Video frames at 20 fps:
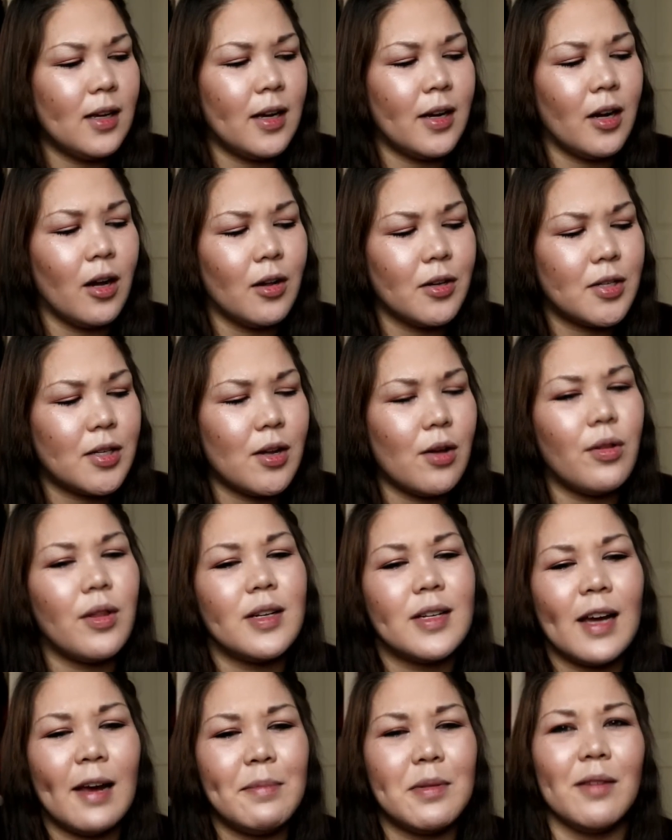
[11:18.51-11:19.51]
and also the
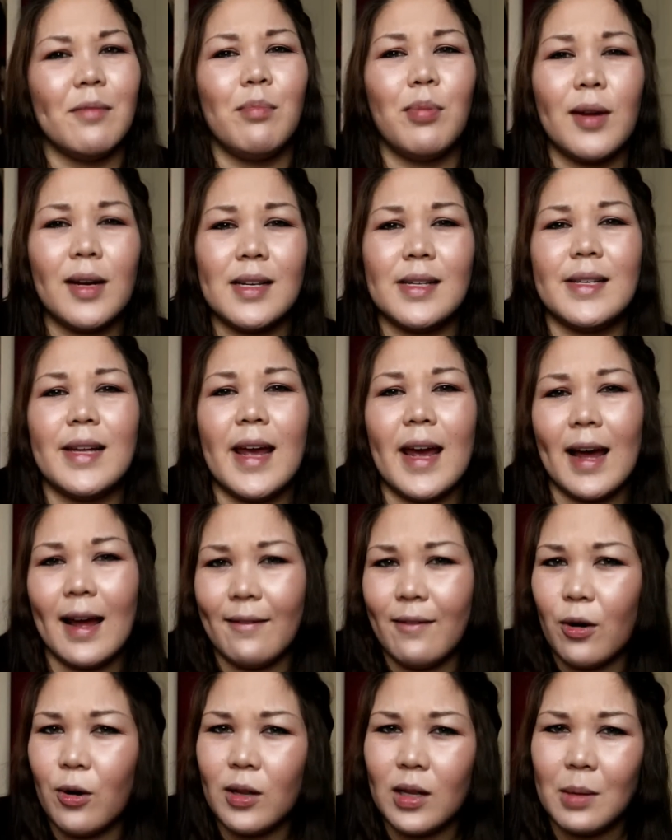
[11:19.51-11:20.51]
types of prints they
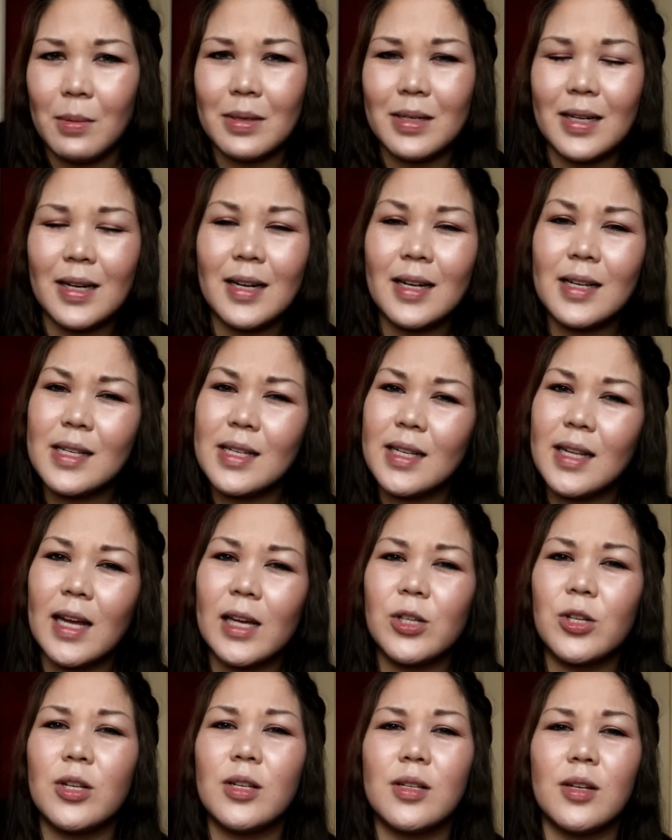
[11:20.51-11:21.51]
have are limited in
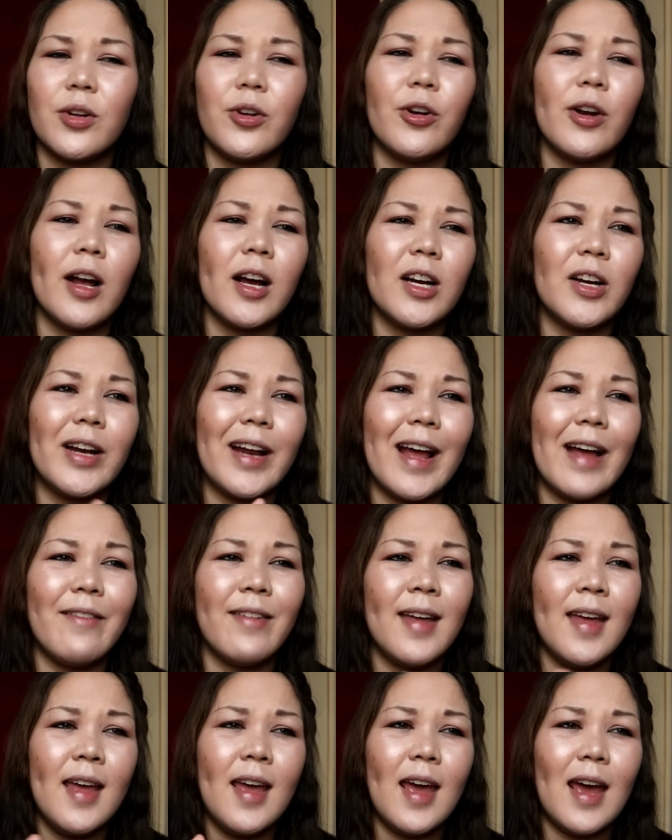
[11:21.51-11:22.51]
selection, so you're not going to have
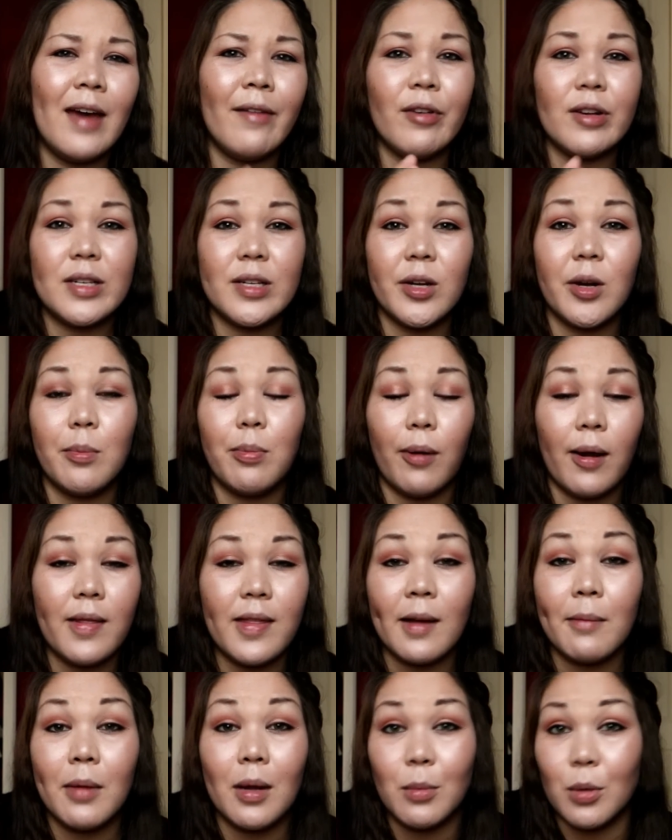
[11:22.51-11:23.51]
every single print
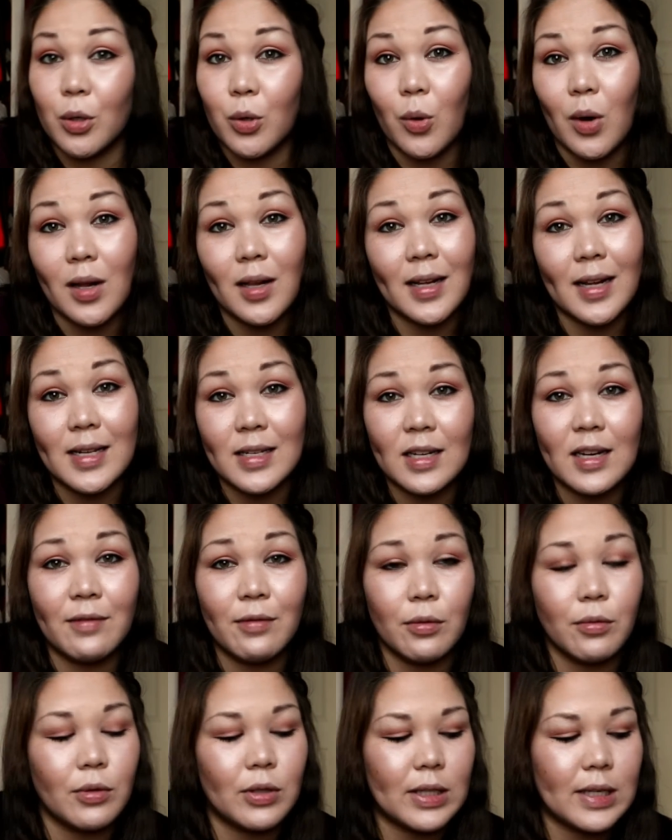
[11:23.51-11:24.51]
that Mama Koala has
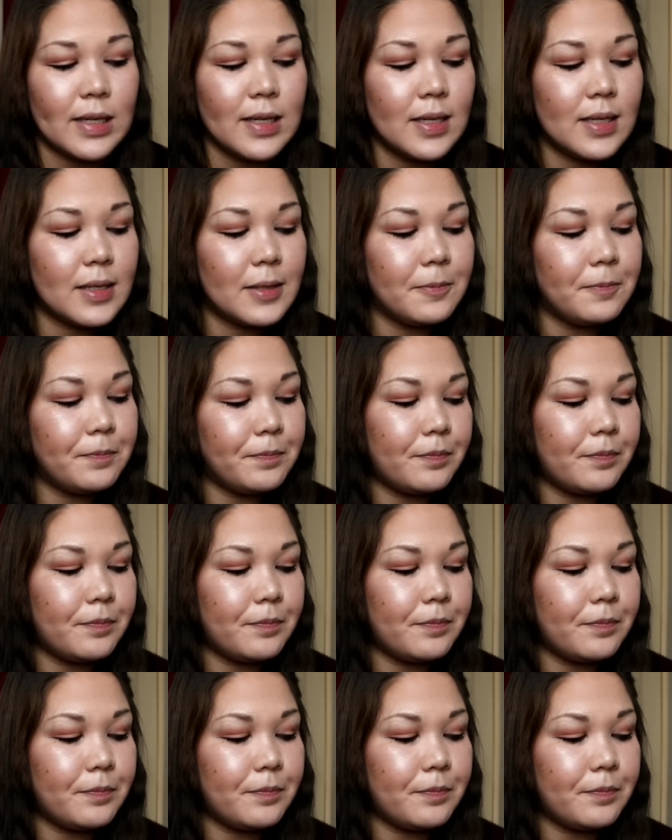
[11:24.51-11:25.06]
ever released.